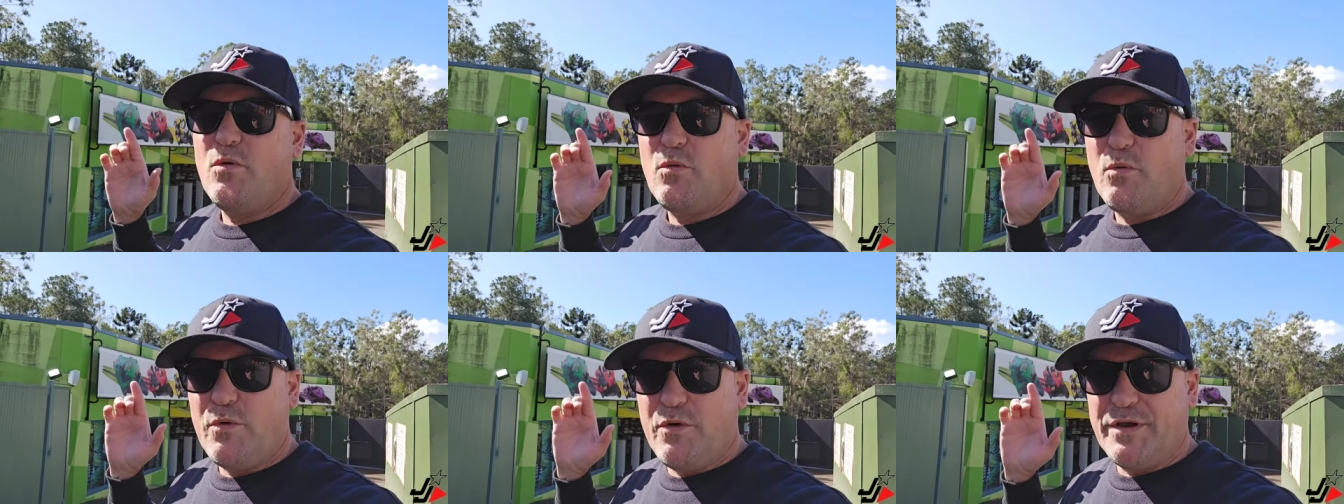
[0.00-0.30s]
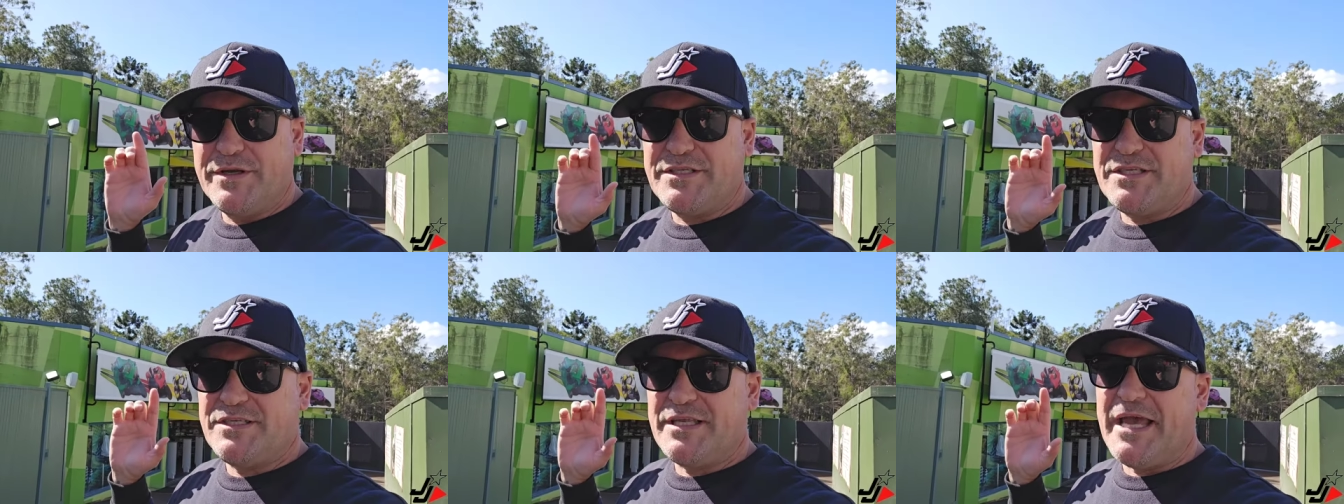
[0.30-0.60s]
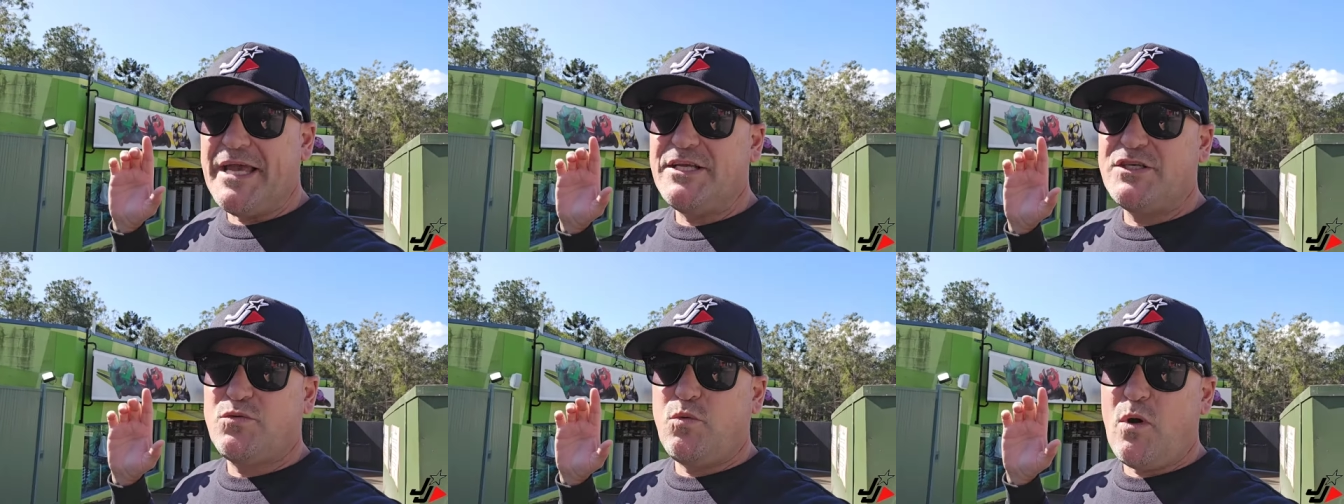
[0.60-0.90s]
we're at
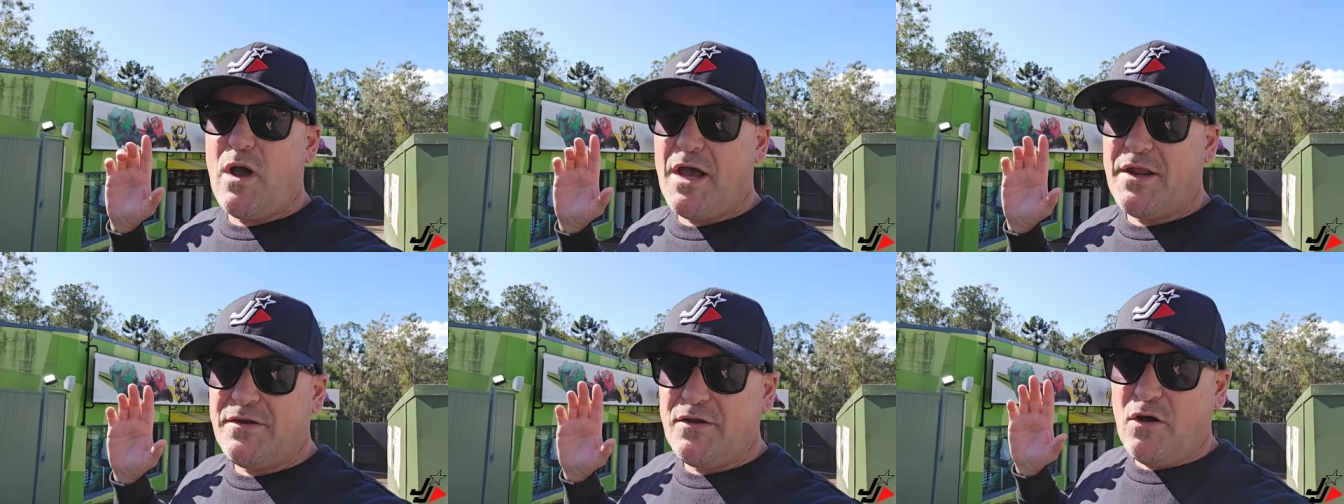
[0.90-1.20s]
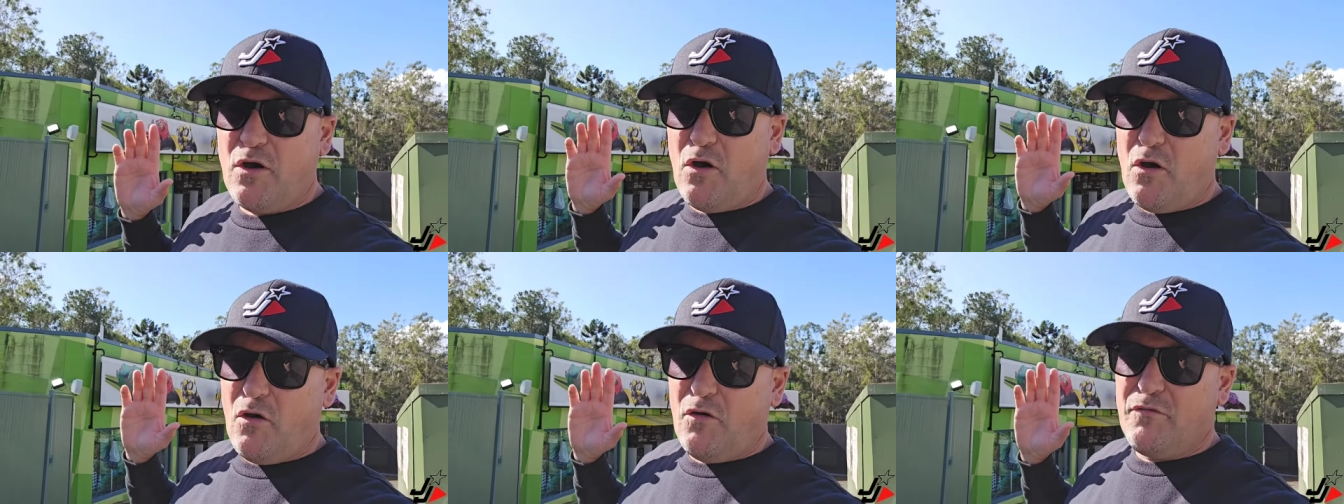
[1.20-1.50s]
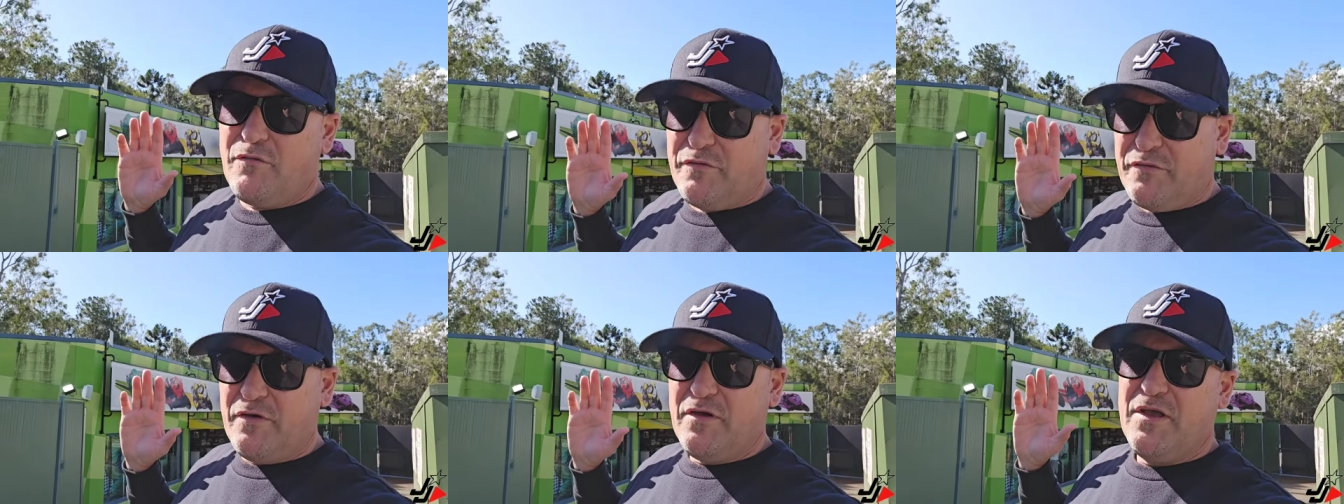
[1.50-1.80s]
stage one
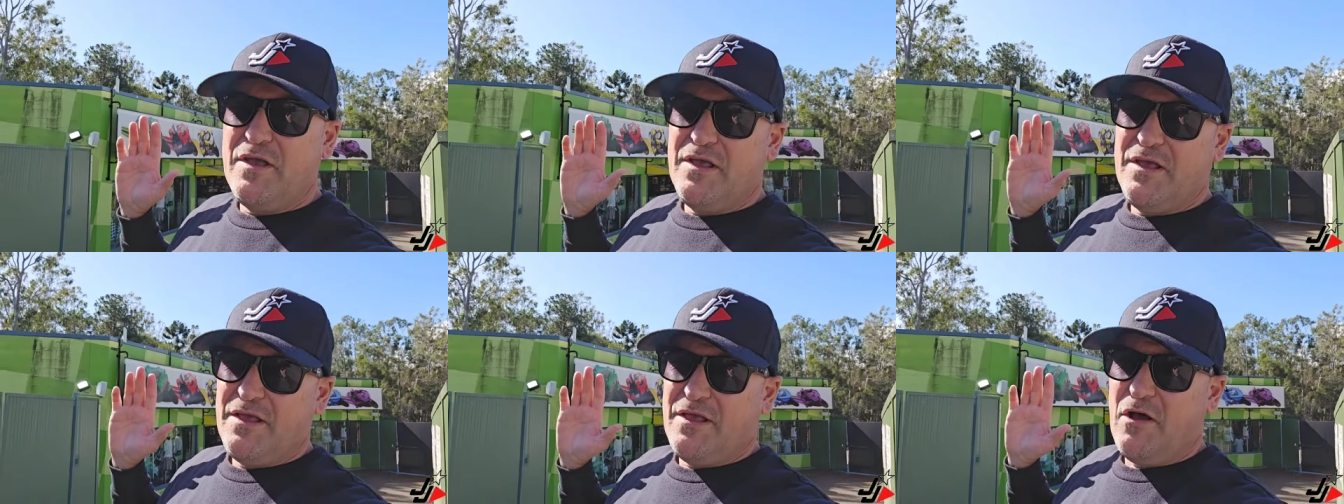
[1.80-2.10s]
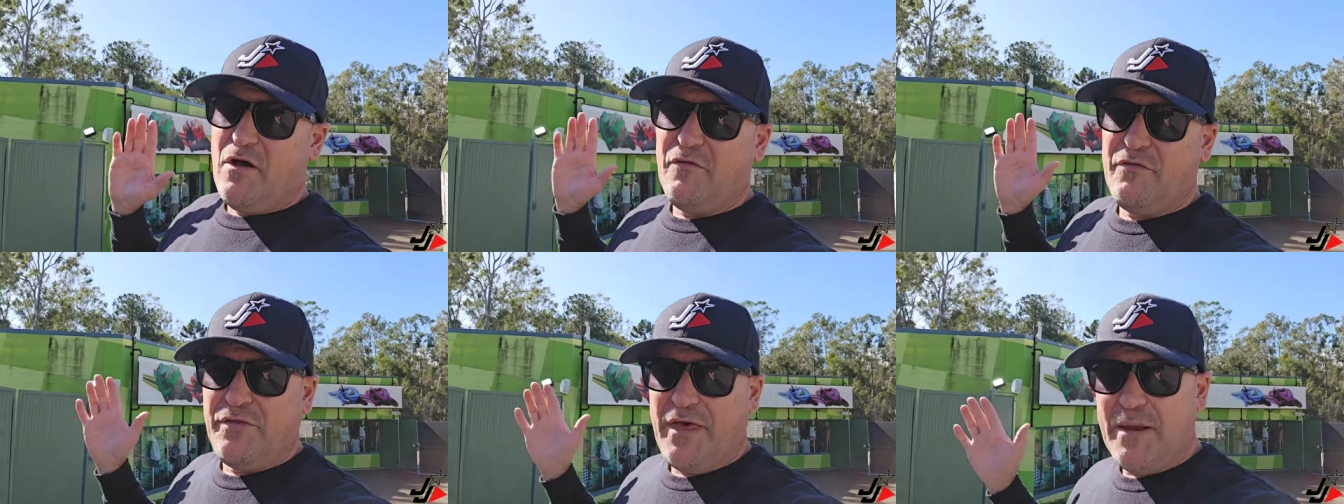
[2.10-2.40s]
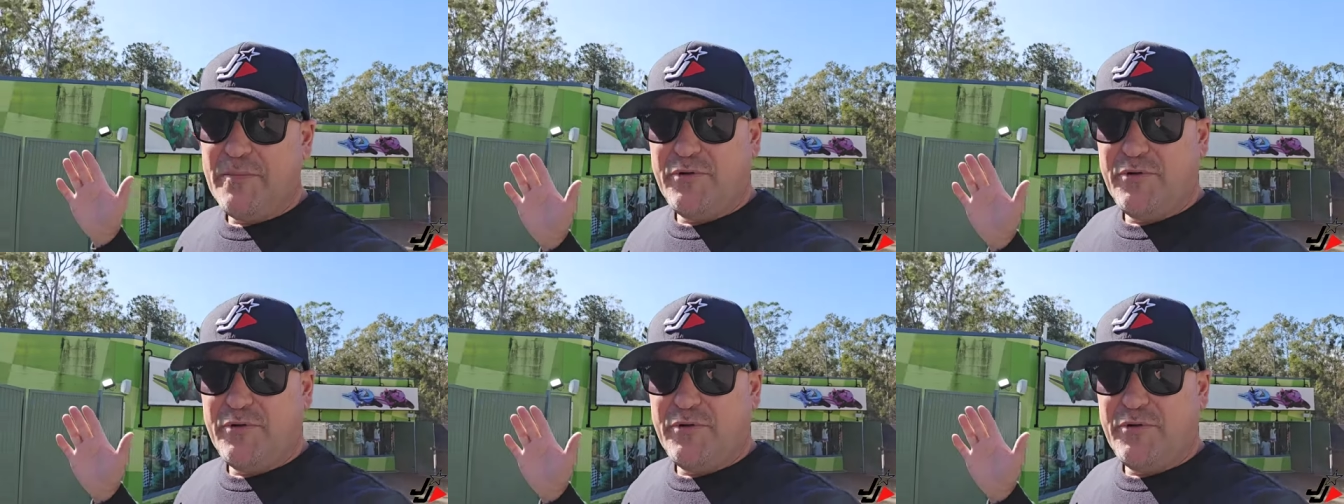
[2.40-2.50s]
of that